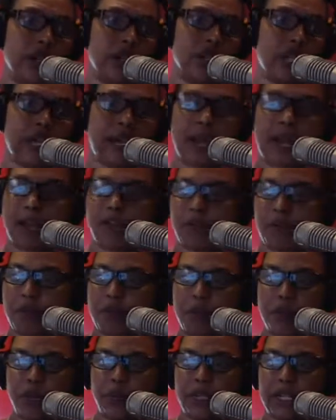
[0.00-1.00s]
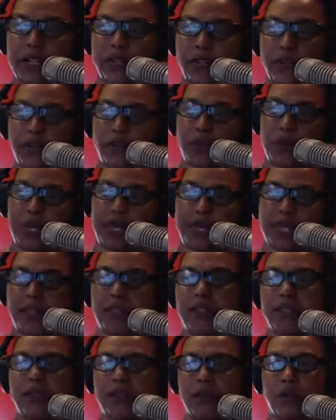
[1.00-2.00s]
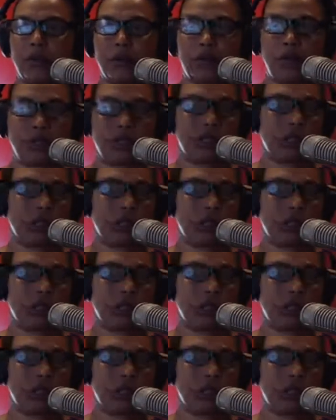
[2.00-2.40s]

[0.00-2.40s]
Like I remember when I used to speak at the schools